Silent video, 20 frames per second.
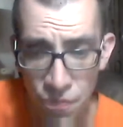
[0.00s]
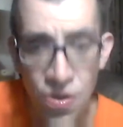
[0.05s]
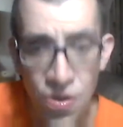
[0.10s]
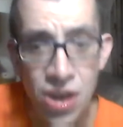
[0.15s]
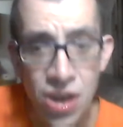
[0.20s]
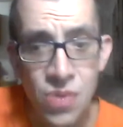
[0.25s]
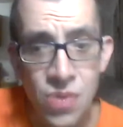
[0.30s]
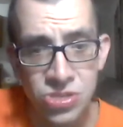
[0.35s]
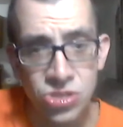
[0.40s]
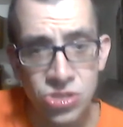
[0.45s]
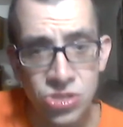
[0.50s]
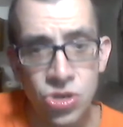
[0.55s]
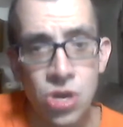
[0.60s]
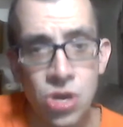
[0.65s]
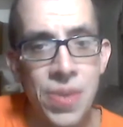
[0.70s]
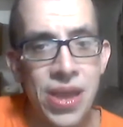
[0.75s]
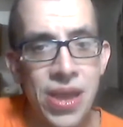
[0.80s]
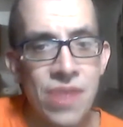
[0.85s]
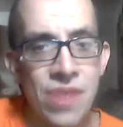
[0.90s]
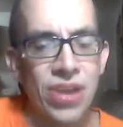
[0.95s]
thought it was a
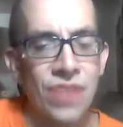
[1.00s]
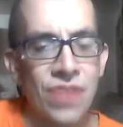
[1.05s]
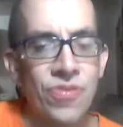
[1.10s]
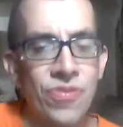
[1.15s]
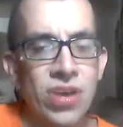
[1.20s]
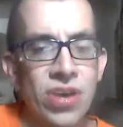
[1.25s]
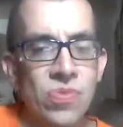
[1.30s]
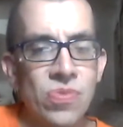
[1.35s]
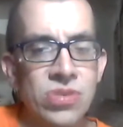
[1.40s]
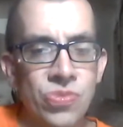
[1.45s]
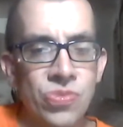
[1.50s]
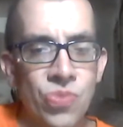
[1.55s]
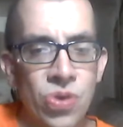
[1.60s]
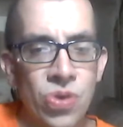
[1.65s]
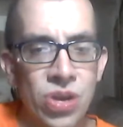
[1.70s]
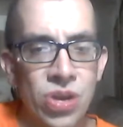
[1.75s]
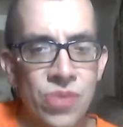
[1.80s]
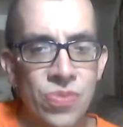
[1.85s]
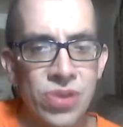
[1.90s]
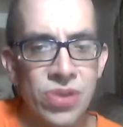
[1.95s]
good main event. I thought it was a
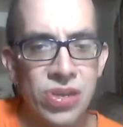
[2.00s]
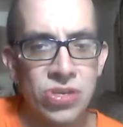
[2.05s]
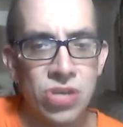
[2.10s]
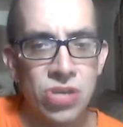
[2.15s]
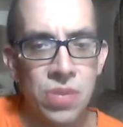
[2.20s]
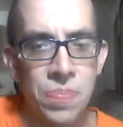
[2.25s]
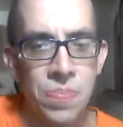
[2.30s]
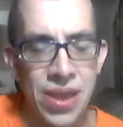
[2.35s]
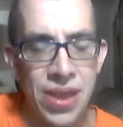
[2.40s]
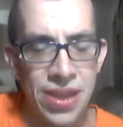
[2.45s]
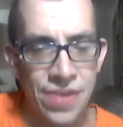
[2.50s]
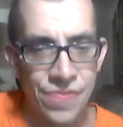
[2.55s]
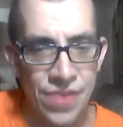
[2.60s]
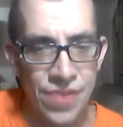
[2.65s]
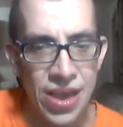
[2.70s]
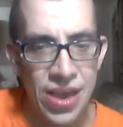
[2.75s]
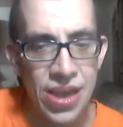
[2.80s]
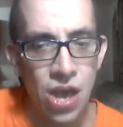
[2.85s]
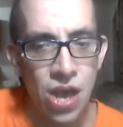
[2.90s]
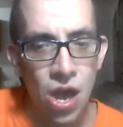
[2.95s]
really, really good main
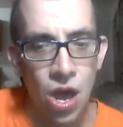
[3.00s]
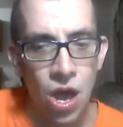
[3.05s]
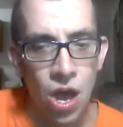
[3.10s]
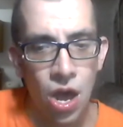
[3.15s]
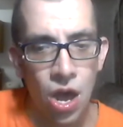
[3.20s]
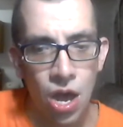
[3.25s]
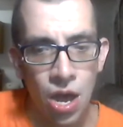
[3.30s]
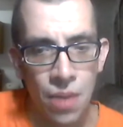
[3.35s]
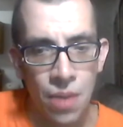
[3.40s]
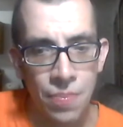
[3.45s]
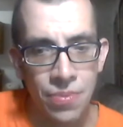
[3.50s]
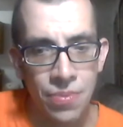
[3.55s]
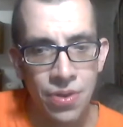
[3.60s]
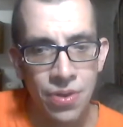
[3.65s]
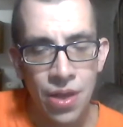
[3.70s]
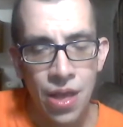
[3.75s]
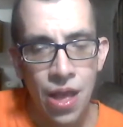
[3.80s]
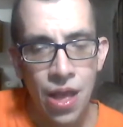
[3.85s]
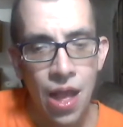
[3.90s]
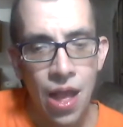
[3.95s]
event. I
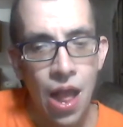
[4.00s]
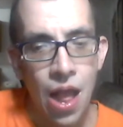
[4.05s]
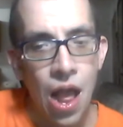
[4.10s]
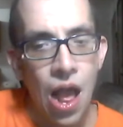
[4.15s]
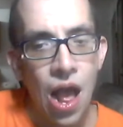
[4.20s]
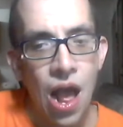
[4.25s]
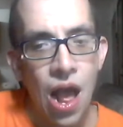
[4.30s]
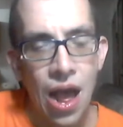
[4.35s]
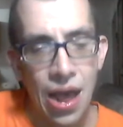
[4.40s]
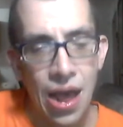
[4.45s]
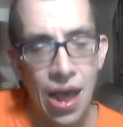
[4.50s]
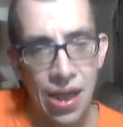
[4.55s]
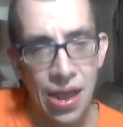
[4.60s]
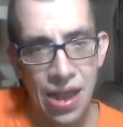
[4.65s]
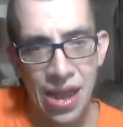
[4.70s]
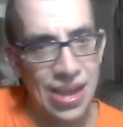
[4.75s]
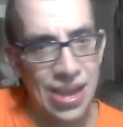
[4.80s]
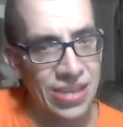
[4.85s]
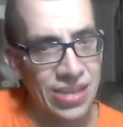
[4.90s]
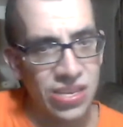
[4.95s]

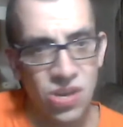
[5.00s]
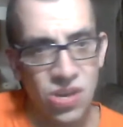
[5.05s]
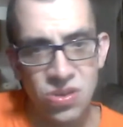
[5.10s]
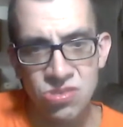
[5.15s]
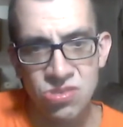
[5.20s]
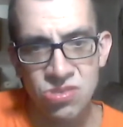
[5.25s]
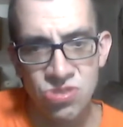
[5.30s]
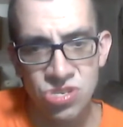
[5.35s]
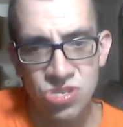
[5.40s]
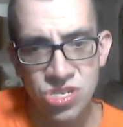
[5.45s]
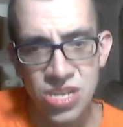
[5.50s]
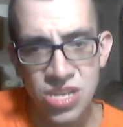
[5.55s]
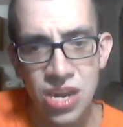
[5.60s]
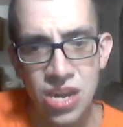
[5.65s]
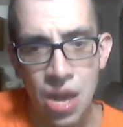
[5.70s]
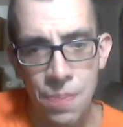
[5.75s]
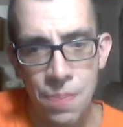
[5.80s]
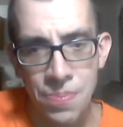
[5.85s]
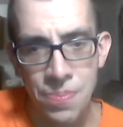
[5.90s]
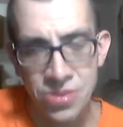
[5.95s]
liked how this was
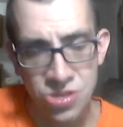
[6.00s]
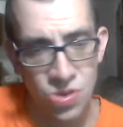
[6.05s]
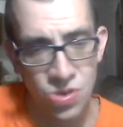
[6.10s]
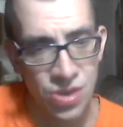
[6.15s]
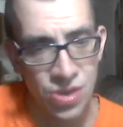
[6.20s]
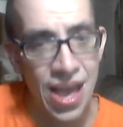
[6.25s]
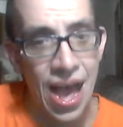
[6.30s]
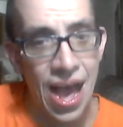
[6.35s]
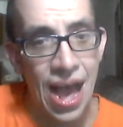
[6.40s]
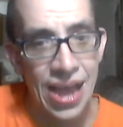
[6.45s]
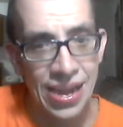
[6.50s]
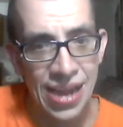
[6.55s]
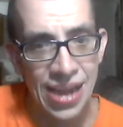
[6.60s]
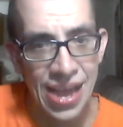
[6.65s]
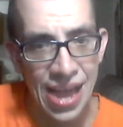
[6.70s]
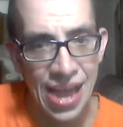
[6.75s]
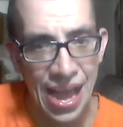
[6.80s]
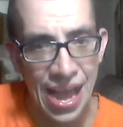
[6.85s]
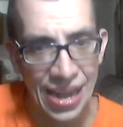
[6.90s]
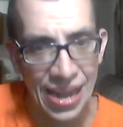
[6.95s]
set up. So yeah,
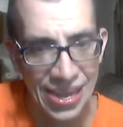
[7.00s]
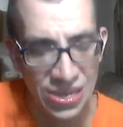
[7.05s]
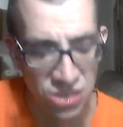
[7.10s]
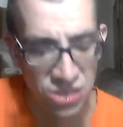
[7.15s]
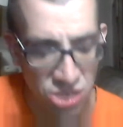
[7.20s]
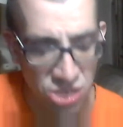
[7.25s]
I like